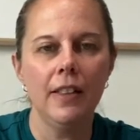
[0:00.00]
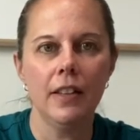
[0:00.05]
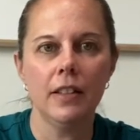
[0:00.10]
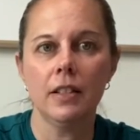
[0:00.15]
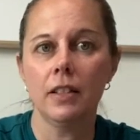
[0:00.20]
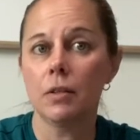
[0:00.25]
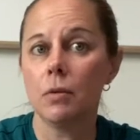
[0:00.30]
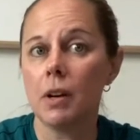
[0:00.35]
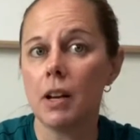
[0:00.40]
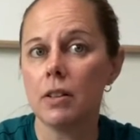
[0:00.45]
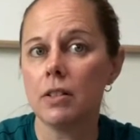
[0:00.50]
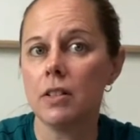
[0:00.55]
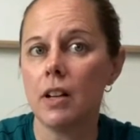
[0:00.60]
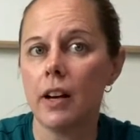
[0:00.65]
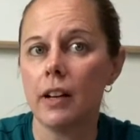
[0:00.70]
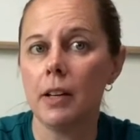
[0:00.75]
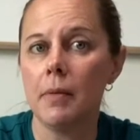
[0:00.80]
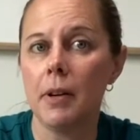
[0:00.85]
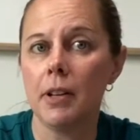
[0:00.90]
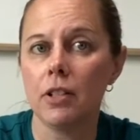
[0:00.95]
This is what I was
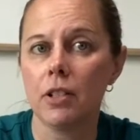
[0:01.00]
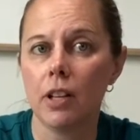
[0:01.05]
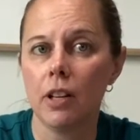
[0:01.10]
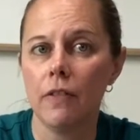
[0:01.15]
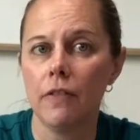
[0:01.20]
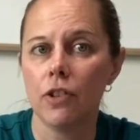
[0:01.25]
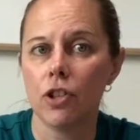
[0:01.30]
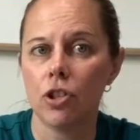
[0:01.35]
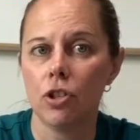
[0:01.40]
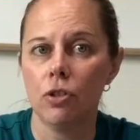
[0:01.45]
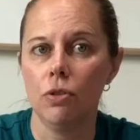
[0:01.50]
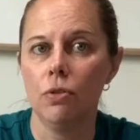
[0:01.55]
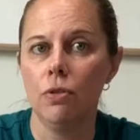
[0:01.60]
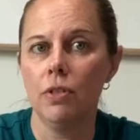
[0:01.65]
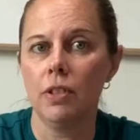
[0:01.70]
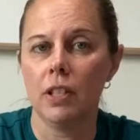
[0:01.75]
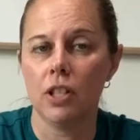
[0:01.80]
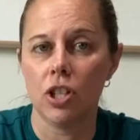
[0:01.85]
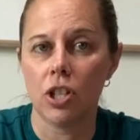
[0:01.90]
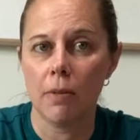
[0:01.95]
talking about. It's good for
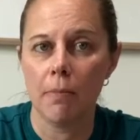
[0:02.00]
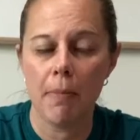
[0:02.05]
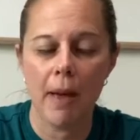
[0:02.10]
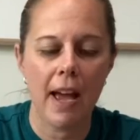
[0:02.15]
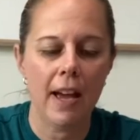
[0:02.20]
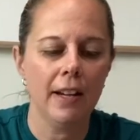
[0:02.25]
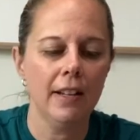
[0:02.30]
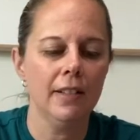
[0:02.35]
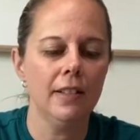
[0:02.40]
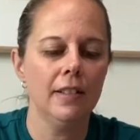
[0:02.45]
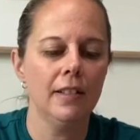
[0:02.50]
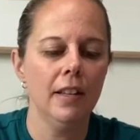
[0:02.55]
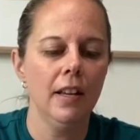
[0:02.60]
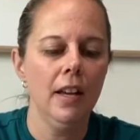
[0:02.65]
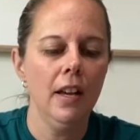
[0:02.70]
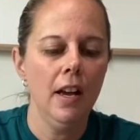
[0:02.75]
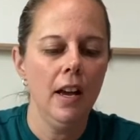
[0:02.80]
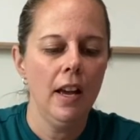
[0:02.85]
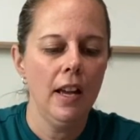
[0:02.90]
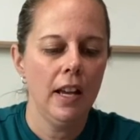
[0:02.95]
shoes and gym bags.
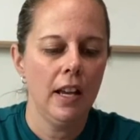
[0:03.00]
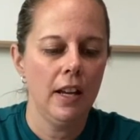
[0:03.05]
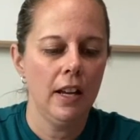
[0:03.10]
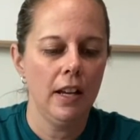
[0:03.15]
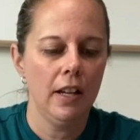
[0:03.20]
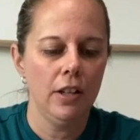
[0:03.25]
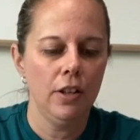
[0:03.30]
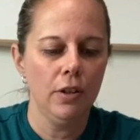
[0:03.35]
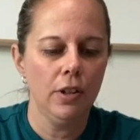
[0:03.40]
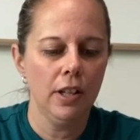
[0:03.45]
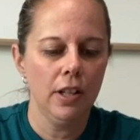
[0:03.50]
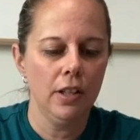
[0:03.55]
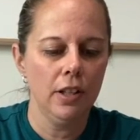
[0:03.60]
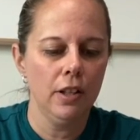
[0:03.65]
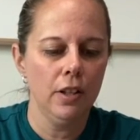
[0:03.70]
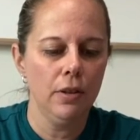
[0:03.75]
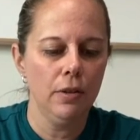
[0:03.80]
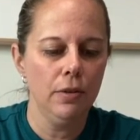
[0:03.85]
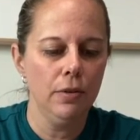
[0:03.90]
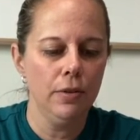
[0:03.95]
You can
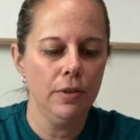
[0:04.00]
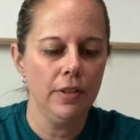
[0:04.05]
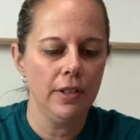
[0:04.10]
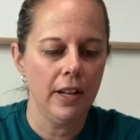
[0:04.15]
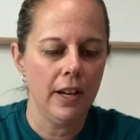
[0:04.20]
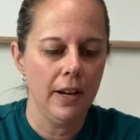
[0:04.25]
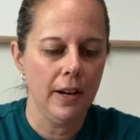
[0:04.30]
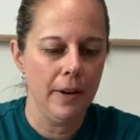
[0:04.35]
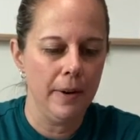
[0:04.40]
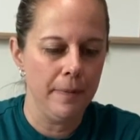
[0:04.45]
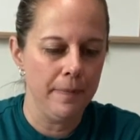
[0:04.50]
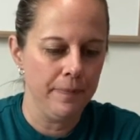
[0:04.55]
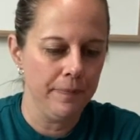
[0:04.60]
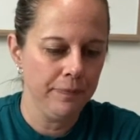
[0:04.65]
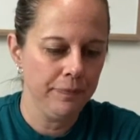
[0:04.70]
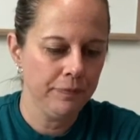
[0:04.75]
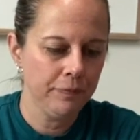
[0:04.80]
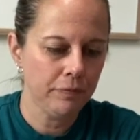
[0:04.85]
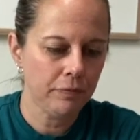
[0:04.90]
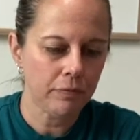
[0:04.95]
use
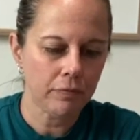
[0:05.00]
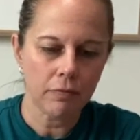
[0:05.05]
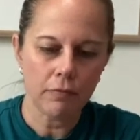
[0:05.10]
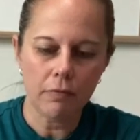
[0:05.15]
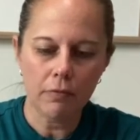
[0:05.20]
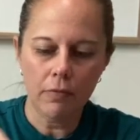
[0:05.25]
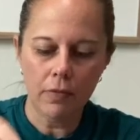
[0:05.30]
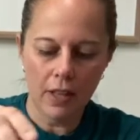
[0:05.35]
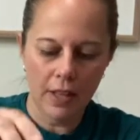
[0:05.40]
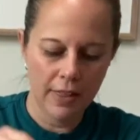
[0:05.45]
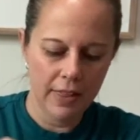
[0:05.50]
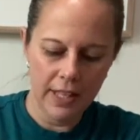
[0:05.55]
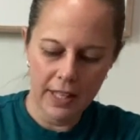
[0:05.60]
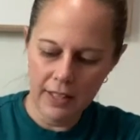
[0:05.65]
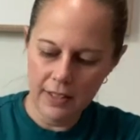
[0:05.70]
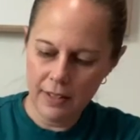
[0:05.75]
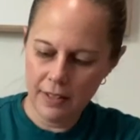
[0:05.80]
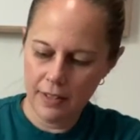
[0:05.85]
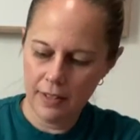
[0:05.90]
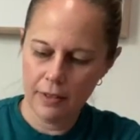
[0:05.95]

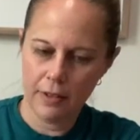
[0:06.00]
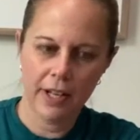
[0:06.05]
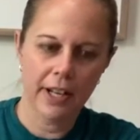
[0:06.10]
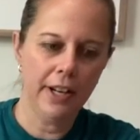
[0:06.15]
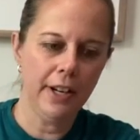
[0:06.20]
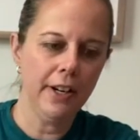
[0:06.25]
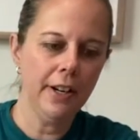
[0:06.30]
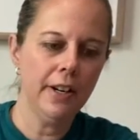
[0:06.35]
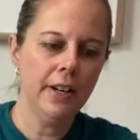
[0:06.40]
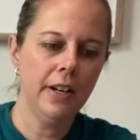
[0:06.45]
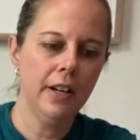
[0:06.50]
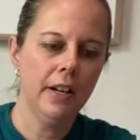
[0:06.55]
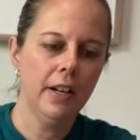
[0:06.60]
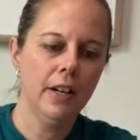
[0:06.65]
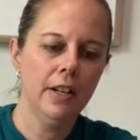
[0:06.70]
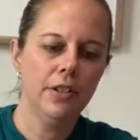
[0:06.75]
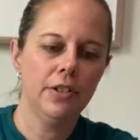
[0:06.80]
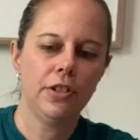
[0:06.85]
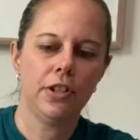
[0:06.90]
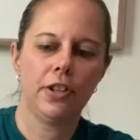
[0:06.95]
these
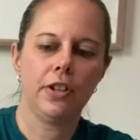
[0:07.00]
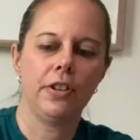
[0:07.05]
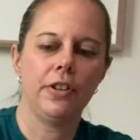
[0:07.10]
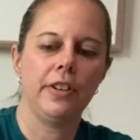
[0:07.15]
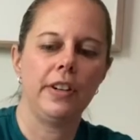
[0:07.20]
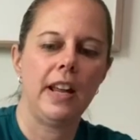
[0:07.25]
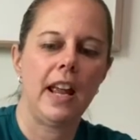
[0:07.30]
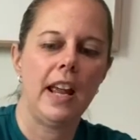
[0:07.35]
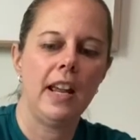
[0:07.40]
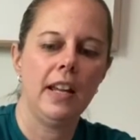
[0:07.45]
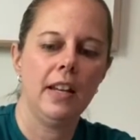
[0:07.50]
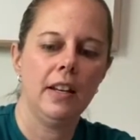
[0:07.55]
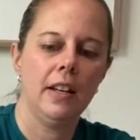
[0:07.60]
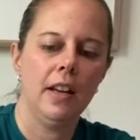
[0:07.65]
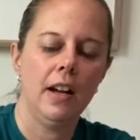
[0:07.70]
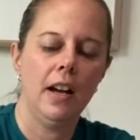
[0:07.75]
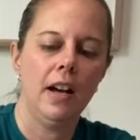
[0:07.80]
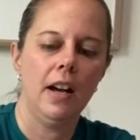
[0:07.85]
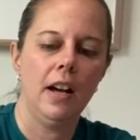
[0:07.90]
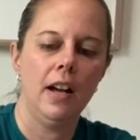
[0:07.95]
here to create
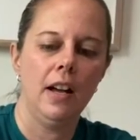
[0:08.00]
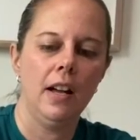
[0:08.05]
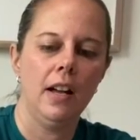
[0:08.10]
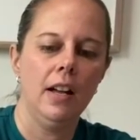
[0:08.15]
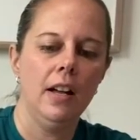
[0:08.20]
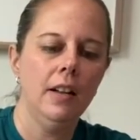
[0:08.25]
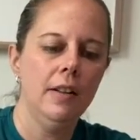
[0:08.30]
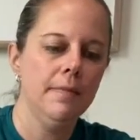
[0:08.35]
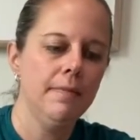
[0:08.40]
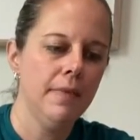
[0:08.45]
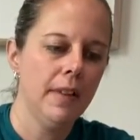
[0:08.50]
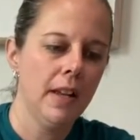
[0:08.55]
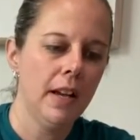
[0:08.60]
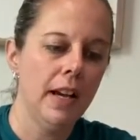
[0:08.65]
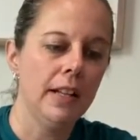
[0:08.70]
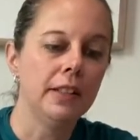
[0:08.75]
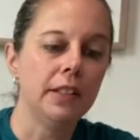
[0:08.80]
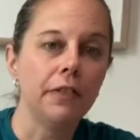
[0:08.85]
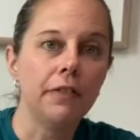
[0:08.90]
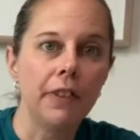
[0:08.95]

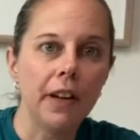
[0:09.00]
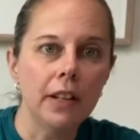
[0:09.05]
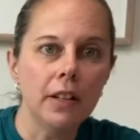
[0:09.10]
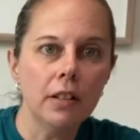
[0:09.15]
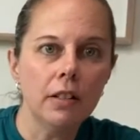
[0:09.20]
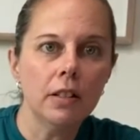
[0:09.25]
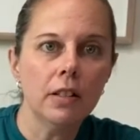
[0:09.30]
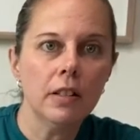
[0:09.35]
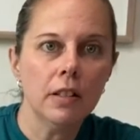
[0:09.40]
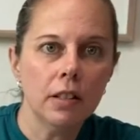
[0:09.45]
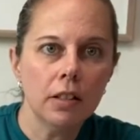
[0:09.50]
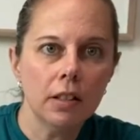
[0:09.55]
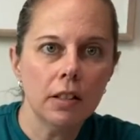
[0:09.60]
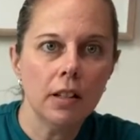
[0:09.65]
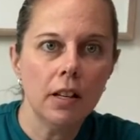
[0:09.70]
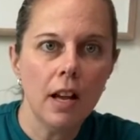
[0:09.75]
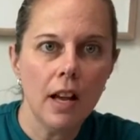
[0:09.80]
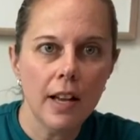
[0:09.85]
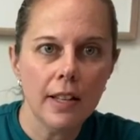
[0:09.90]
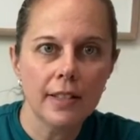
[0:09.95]
a
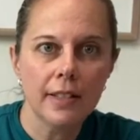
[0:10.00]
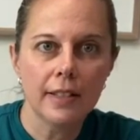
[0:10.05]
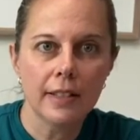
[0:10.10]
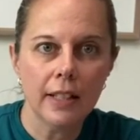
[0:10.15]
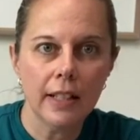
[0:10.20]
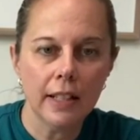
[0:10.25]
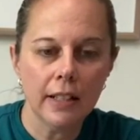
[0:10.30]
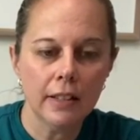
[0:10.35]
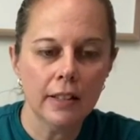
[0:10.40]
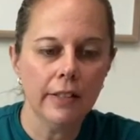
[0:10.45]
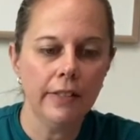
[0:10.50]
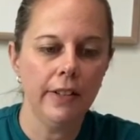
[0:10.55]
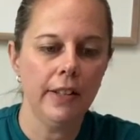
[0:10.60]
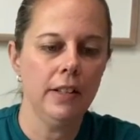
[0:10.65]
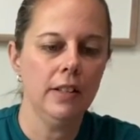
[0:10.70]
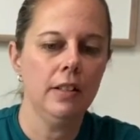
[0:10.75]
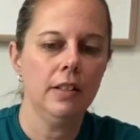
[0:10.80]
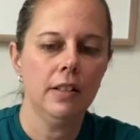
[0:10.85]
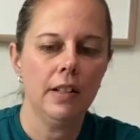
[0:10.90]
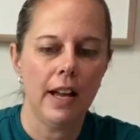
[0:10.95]
defender, a stink
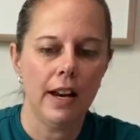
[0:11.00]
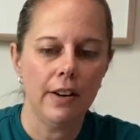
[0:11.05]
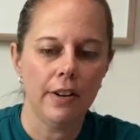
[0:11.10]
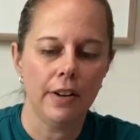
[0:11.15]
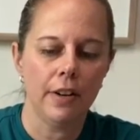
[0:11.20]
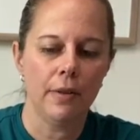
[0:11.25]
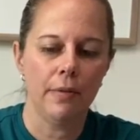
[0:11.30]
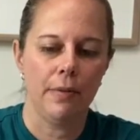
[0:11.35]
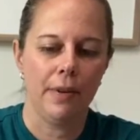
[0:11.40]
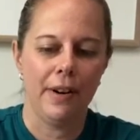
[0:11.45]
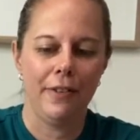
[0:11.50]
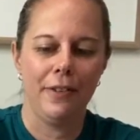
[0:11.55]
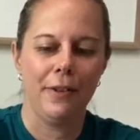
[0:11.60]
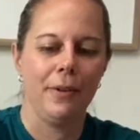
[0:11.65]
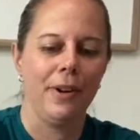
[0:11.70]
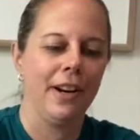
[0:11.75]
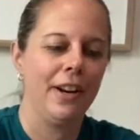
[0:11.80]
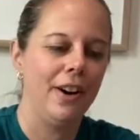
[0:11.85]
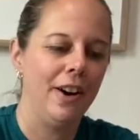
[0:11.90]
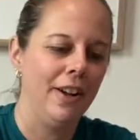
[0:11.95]
defender. I don't know, whatever you
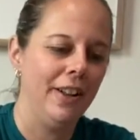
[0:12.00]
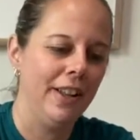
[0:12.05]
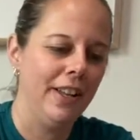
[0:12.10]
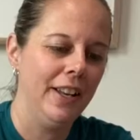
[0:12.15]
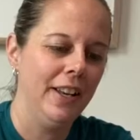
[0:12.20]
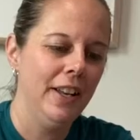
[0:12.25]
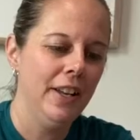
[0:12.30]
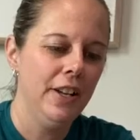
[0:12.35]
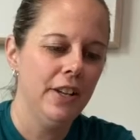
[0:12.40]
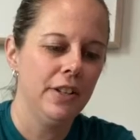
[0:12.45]
want to call it.